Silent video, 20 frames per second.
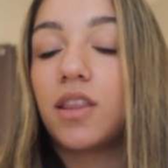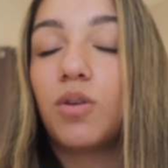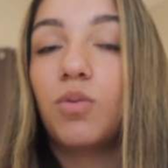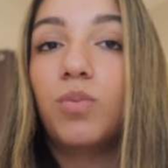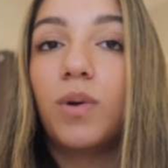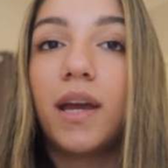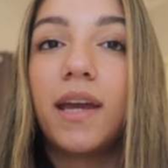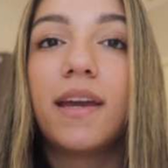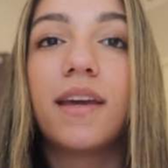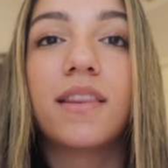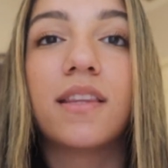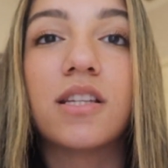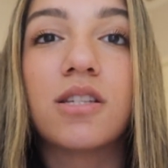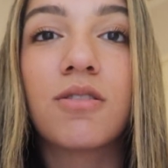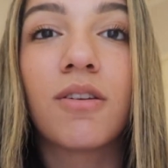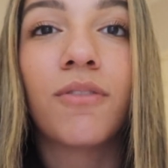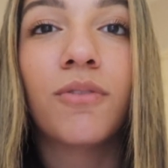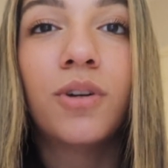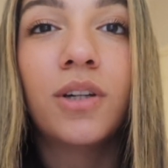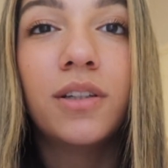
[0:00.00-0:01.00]
The weight,
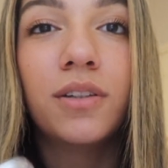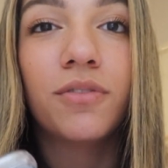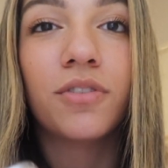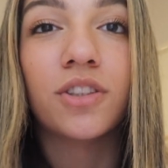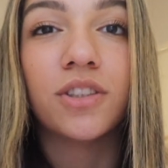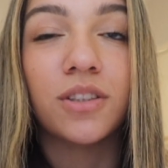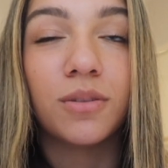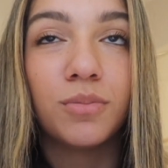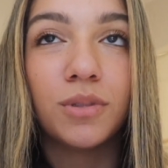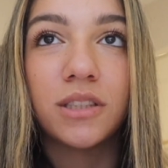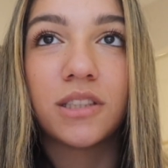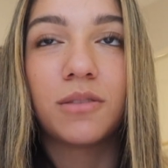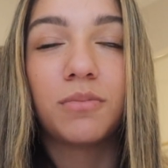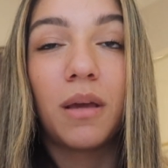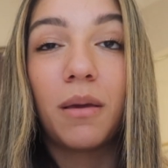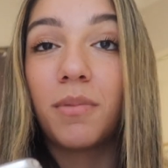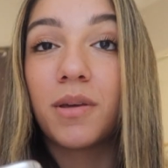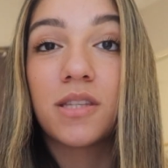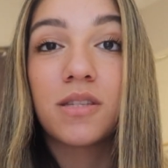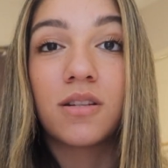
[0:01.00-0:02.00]
this one, for some reason,
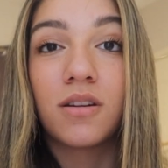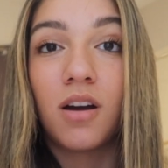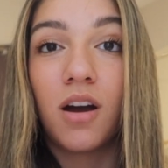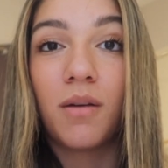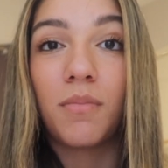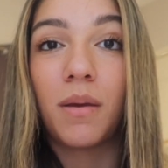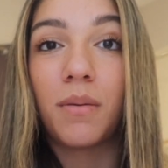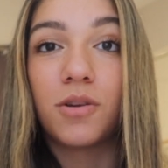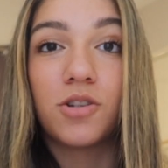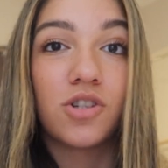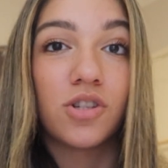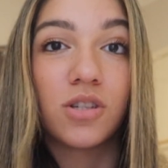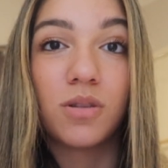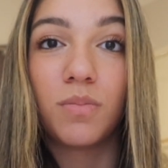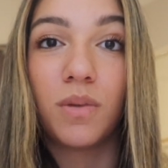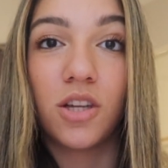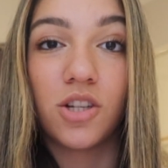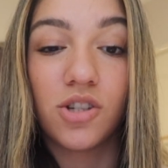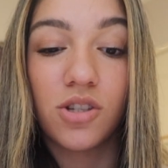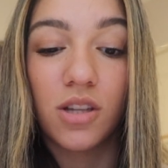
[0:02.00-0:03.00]
maybe it's not, maybe it's just
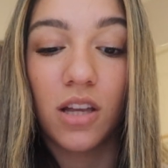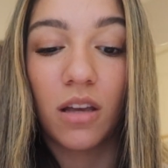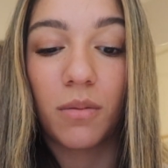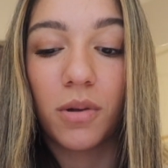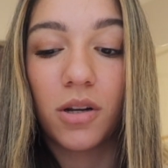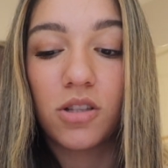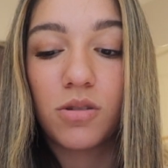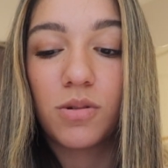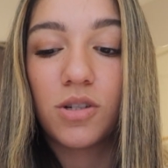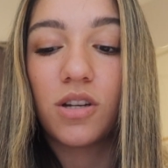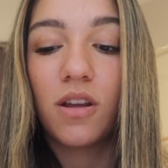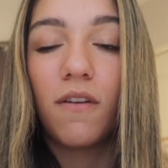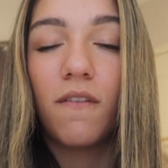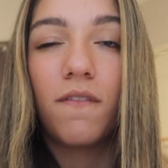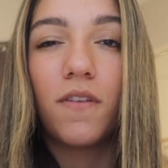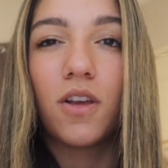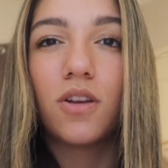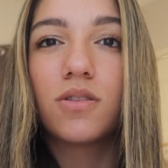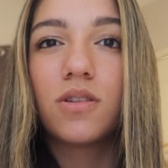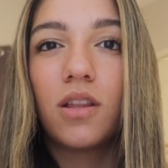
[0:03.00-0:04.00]
me just thinking about it too much. It
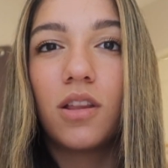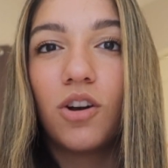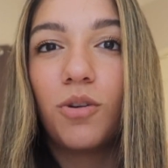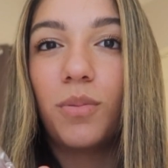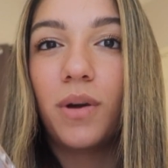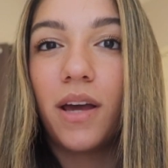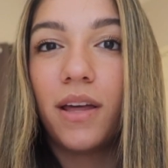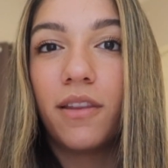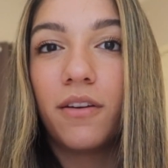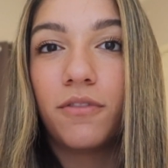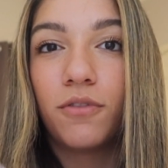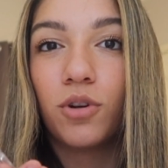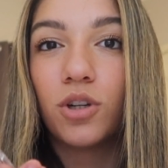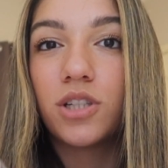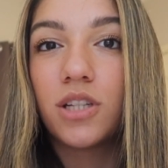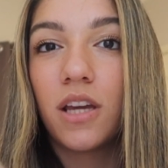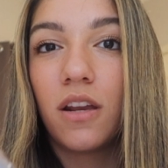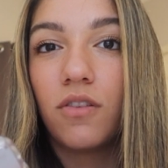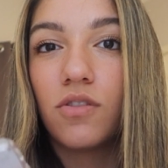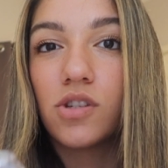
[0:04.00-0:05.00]
feels a little bit, the
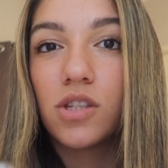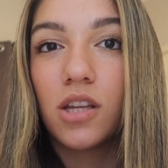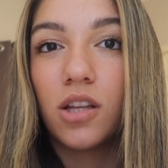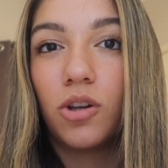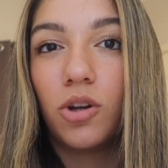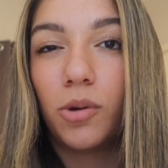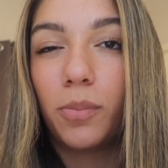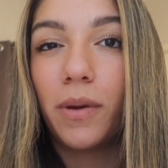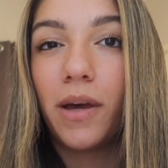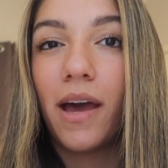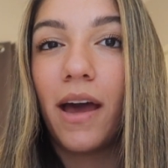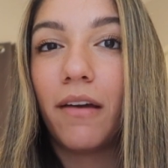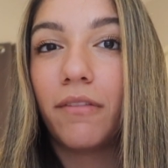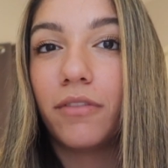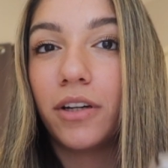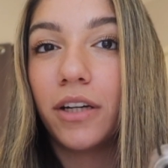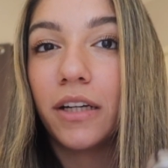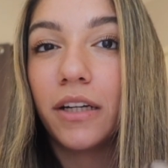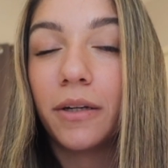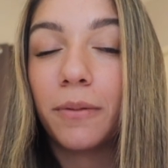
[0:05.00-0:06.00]
14 feels a little bit
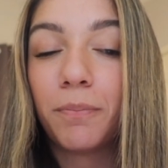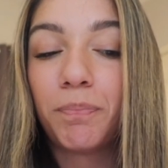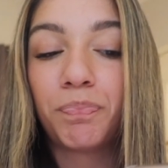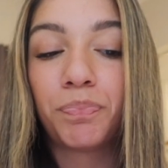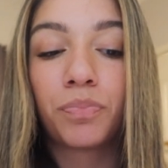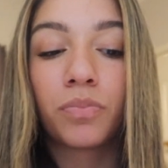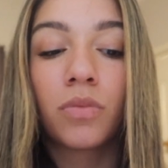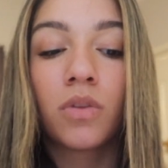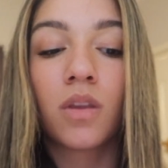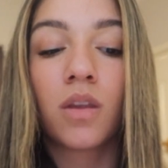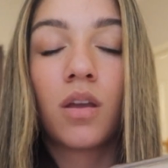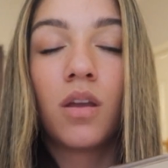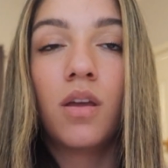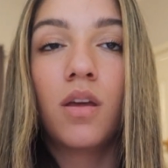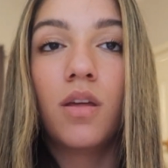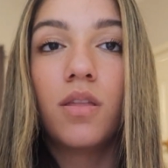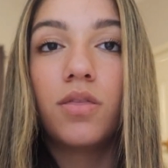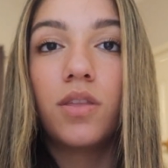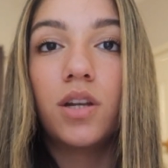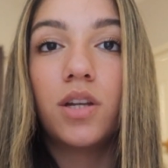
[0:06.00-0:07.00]
heavier
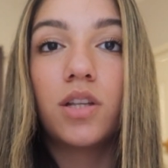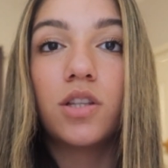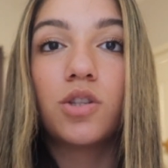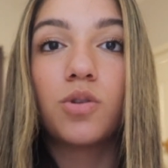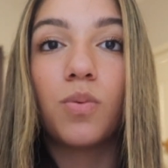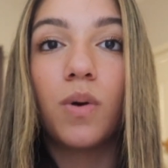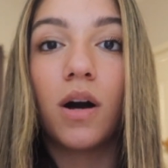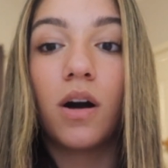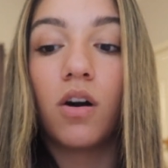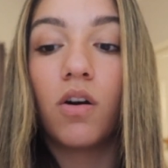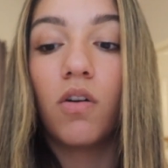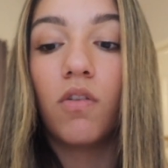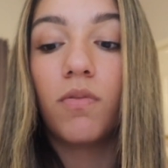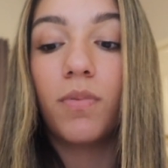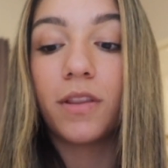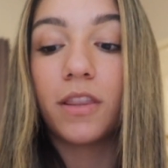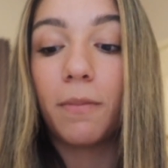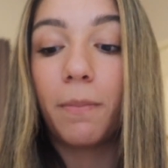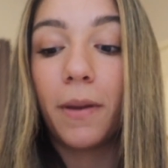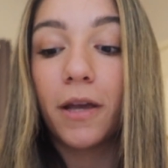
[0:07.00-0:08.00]
than the 12,
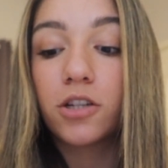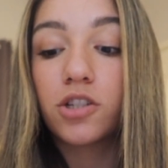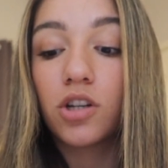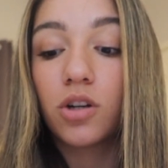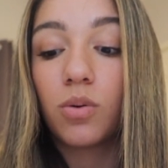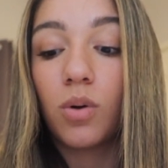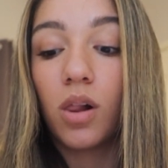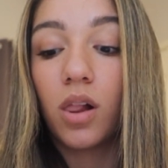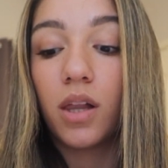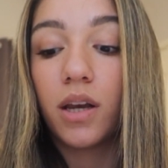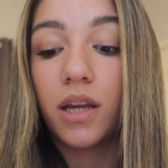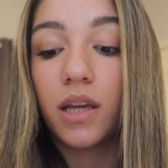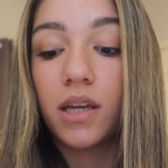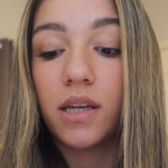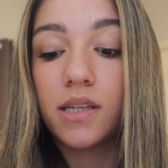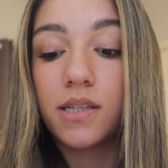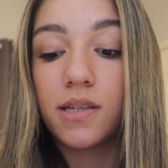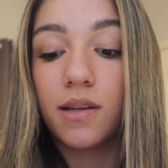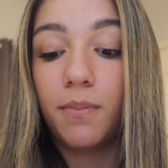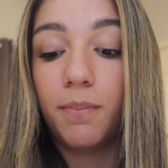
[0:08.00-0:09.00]
but the picture quality
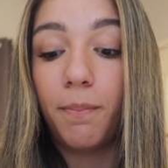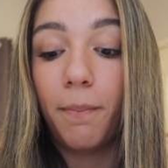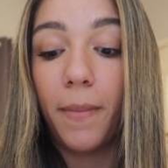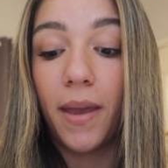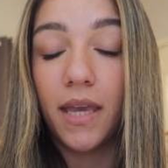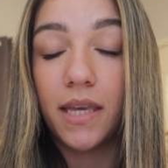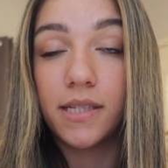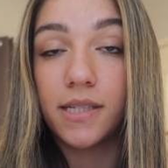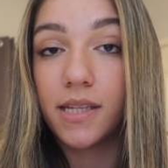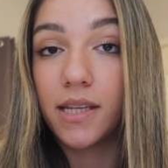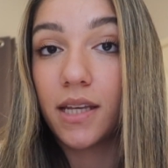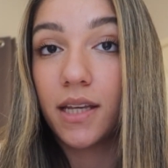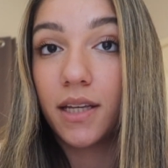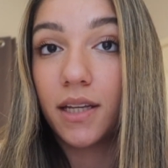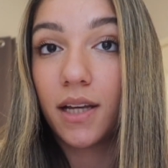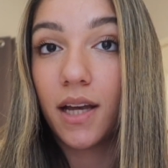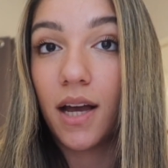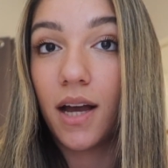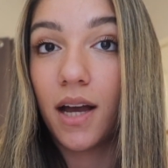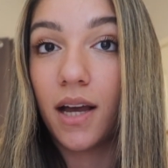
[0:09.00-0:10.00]
is
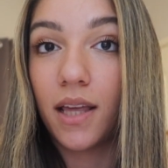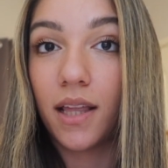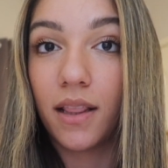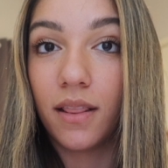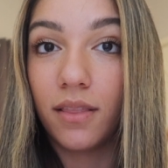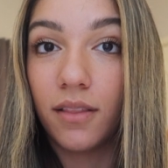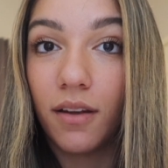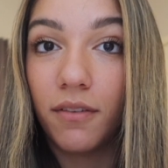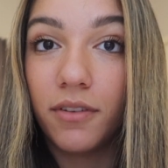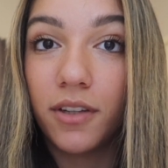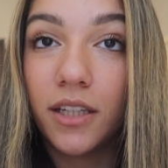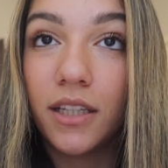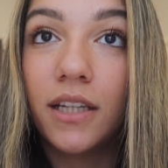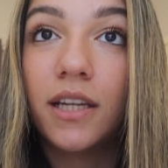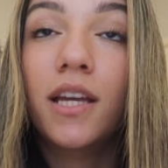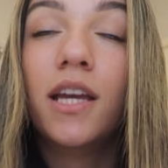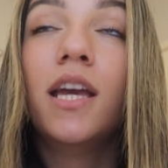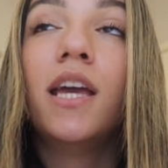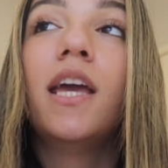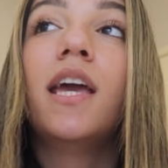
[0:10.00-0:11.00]
amazing. I love
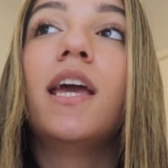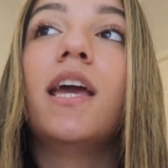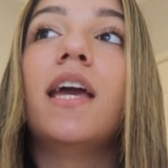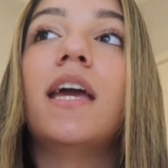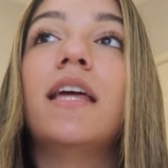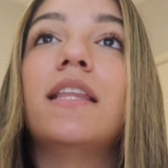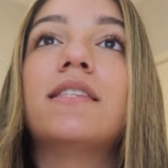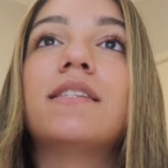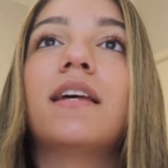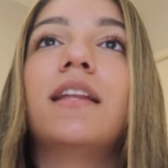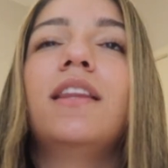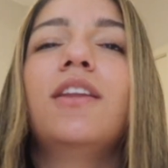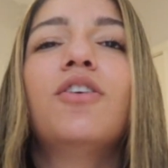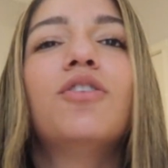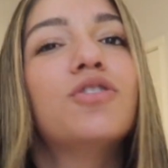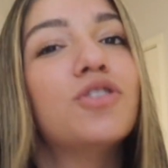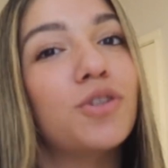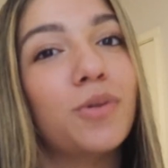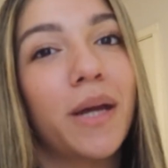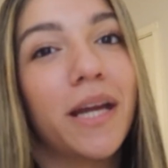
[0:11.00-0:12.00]
it. It's a
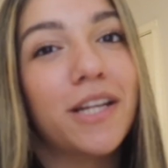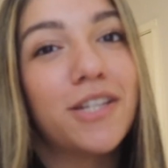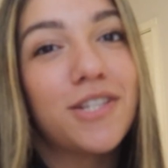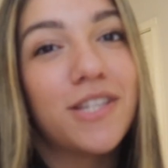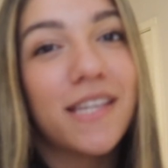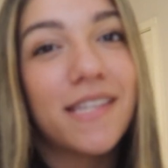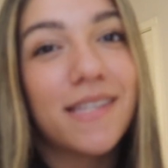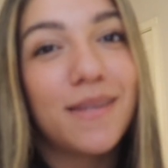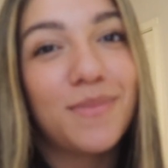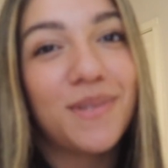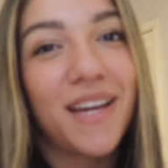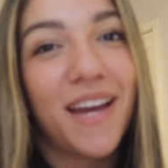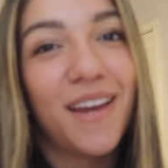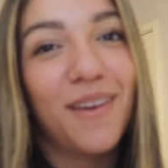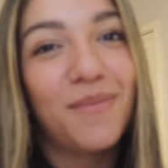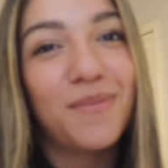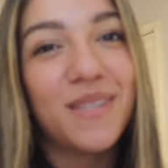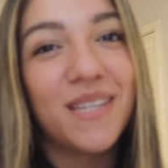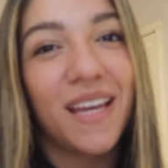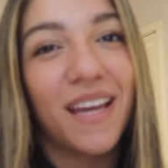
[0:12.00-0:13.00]
little too HD
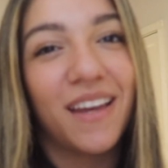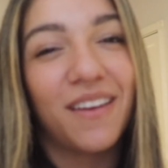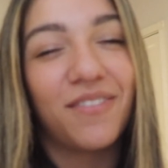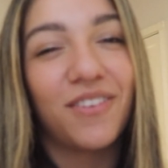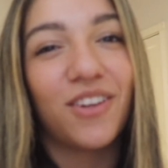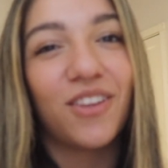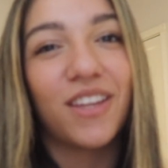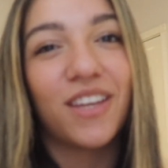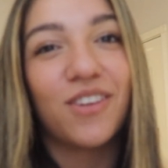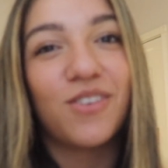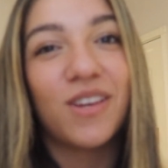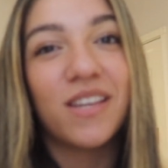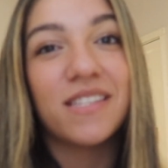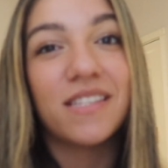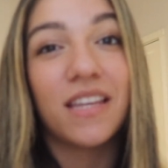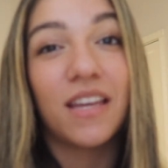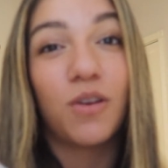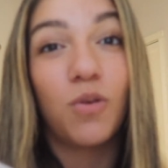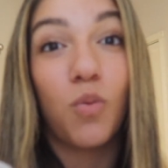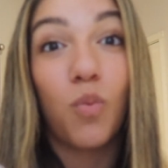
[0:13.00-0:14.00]
sometimes. Like, I feel like you can
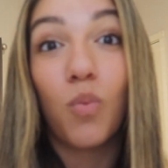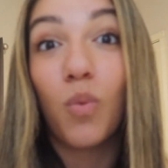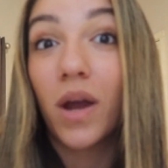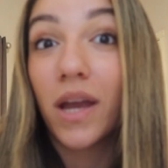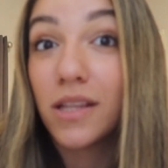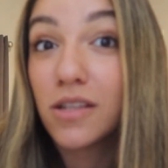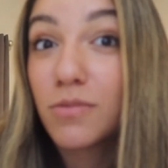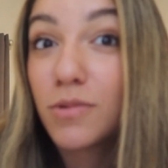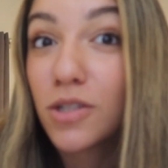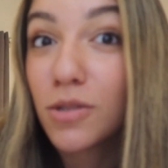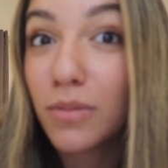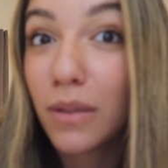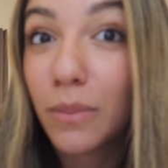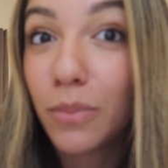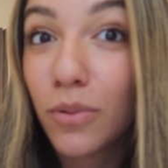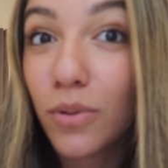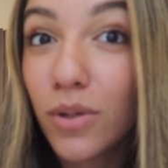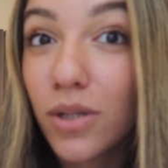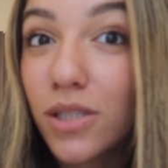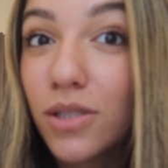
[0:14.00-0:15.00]
see way too much of my
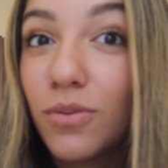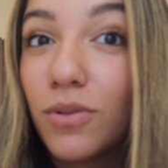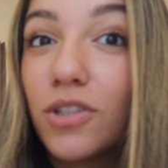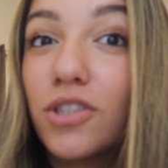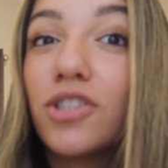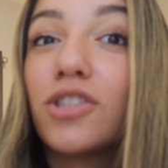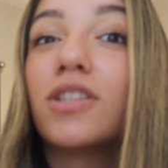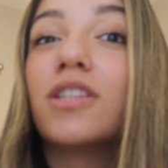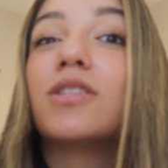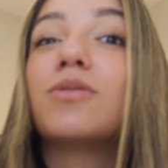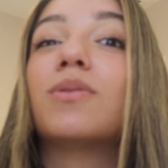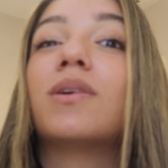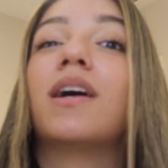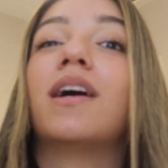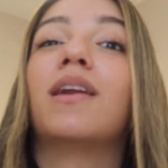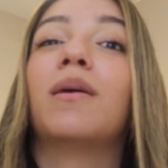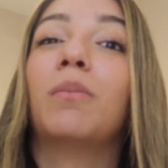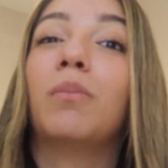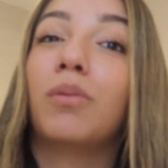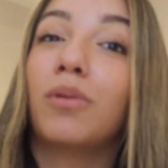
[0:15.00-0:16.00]
pores, which this one
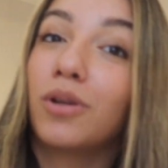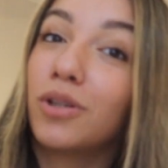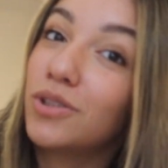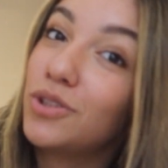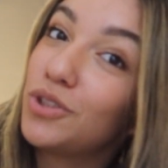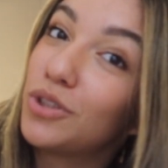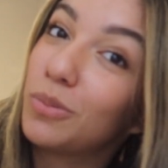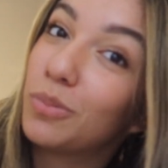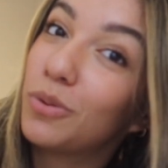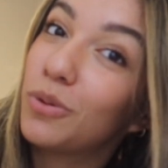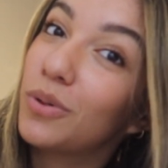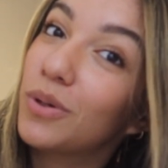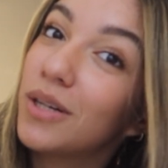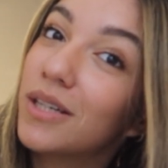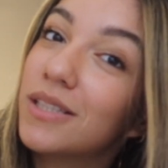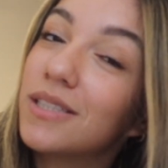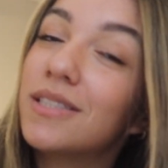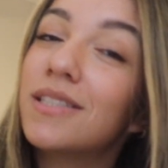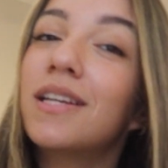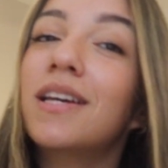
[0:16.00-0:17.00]
kind of blurs your
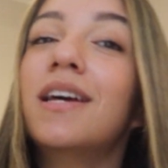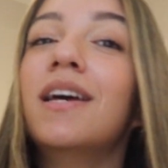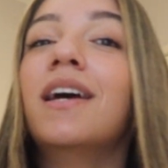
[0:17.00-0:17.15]
pores.